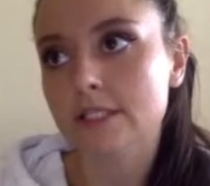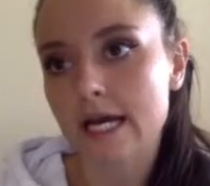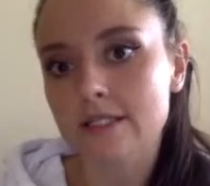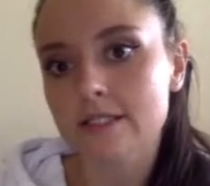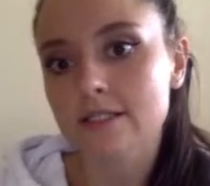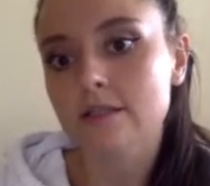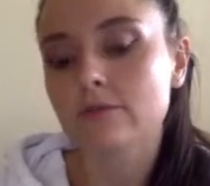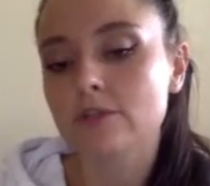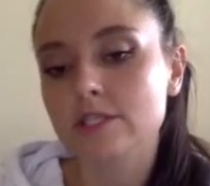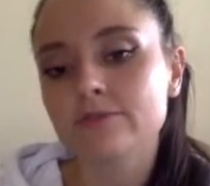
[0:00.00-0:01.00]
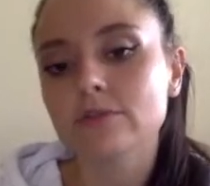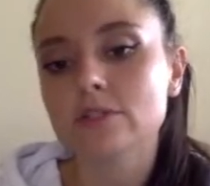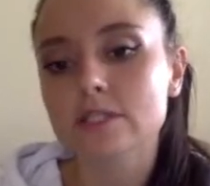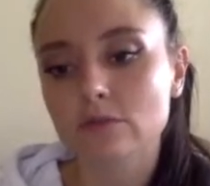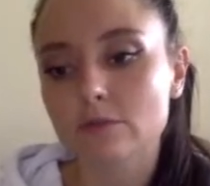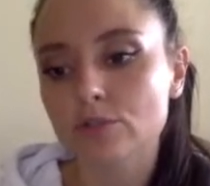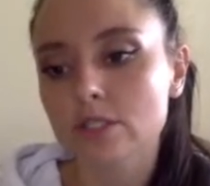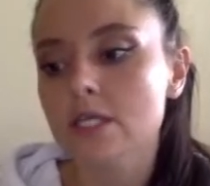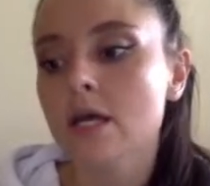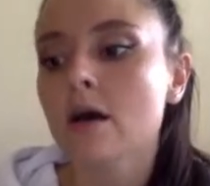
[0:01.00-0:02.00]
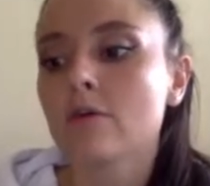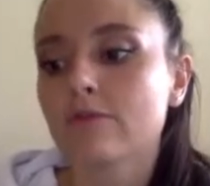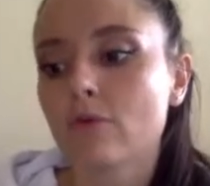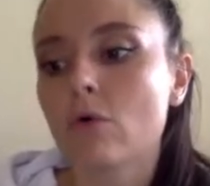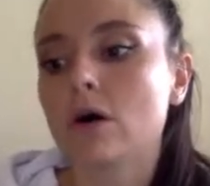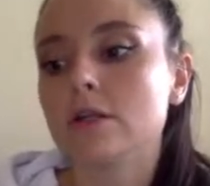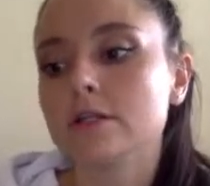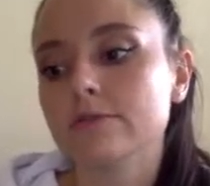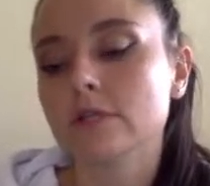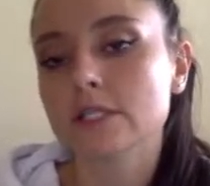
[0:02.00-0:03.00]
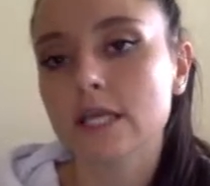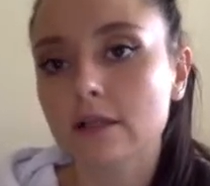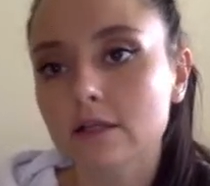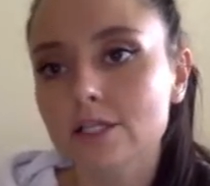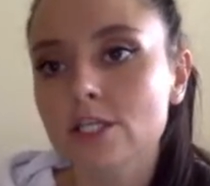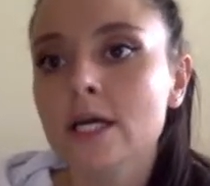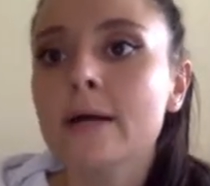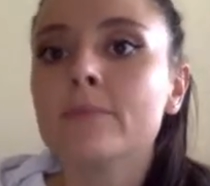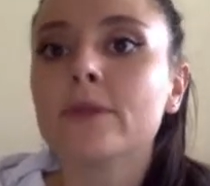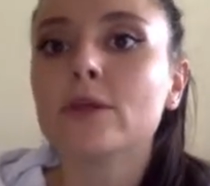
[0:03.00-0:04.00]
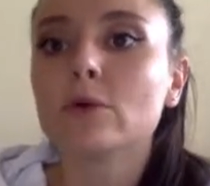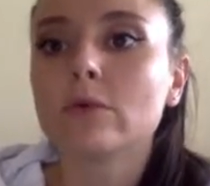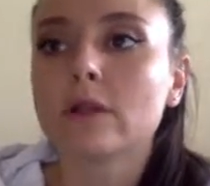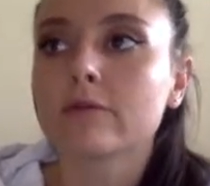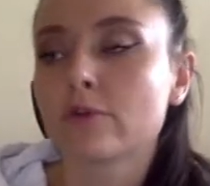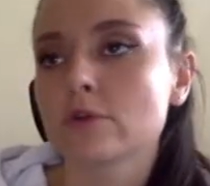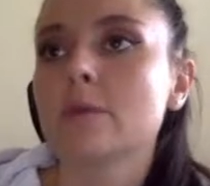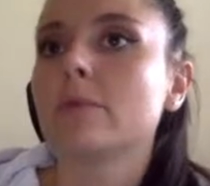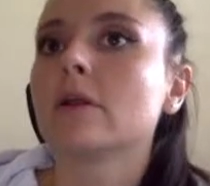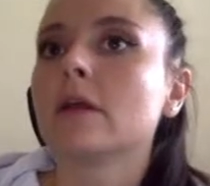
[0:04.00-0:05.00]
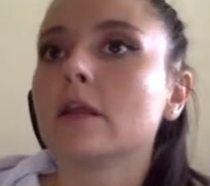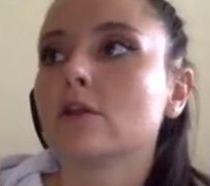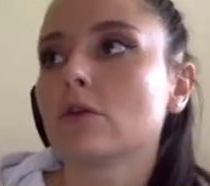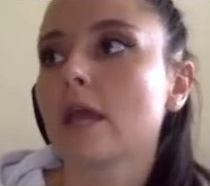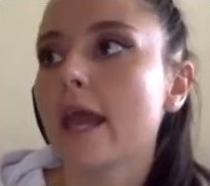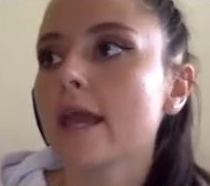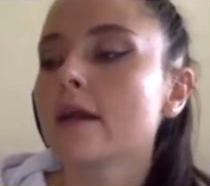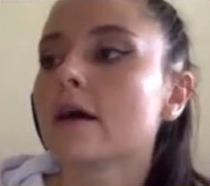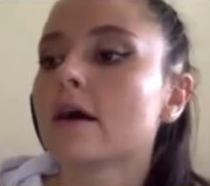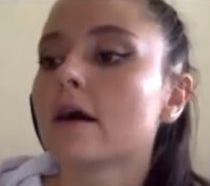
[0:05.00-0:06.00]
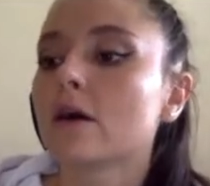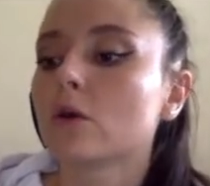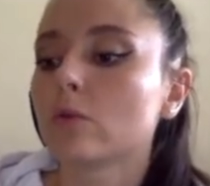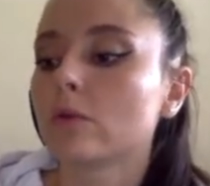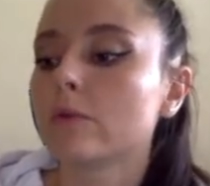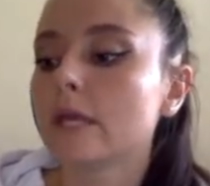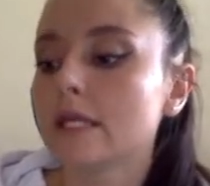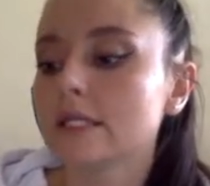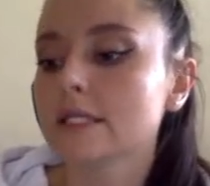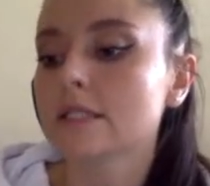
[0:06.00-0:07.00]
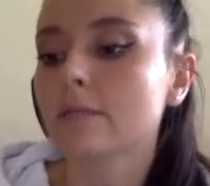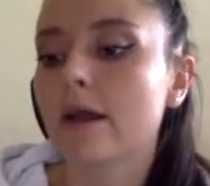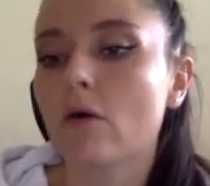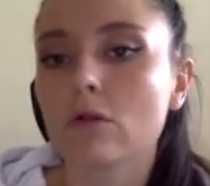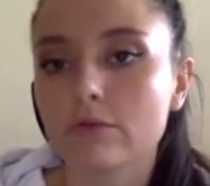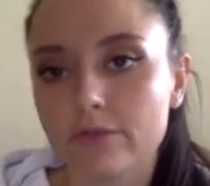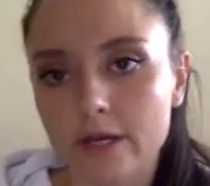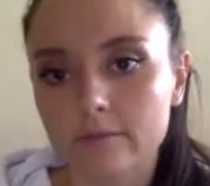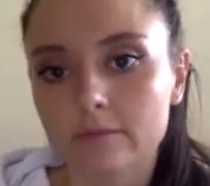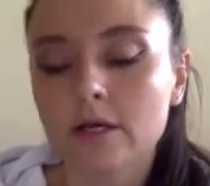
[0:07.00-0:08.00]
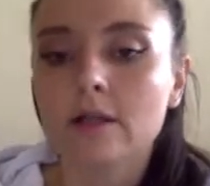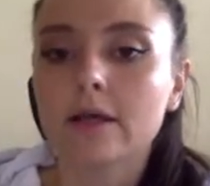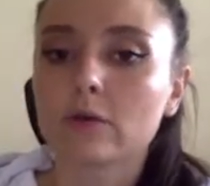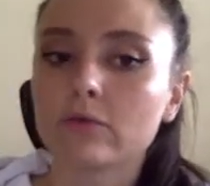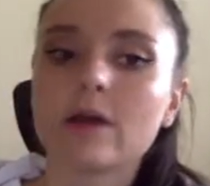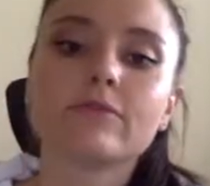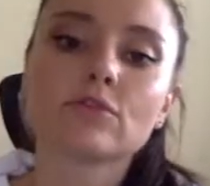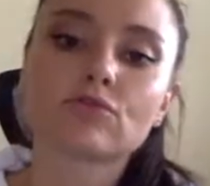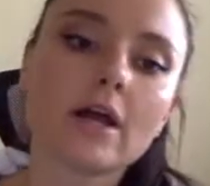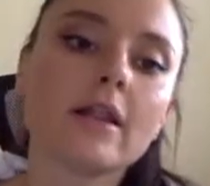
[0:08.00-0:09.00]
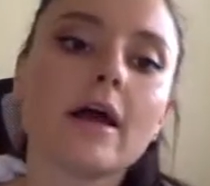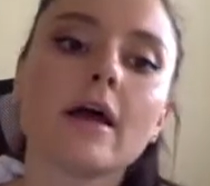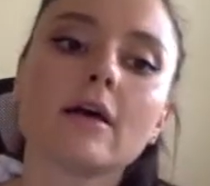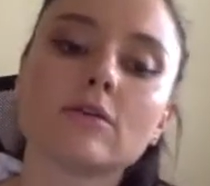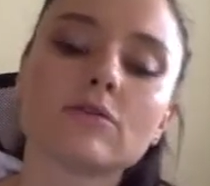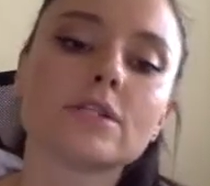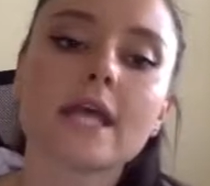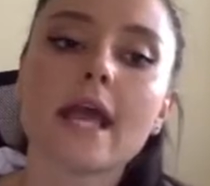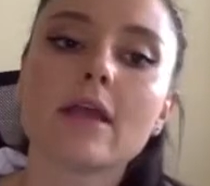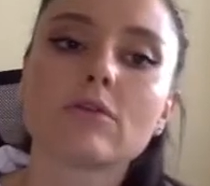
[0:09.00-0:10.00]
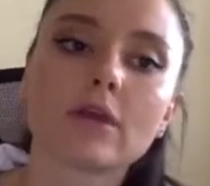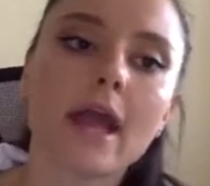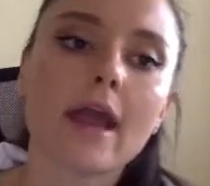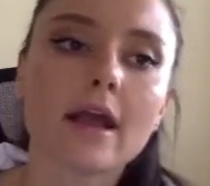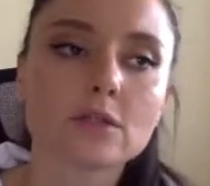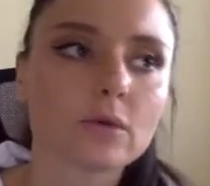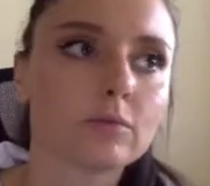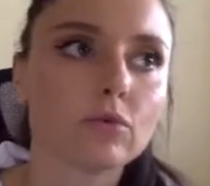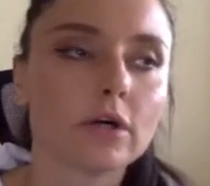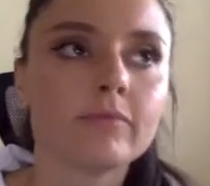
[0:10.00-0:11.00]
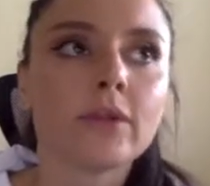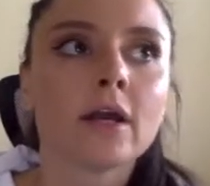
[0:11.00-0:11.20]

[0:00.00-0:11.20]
texts and with different descriptions for different English, you will, for example, in UK, you will be indexed by all of them. Like you have Australia, USA, UK, and one more.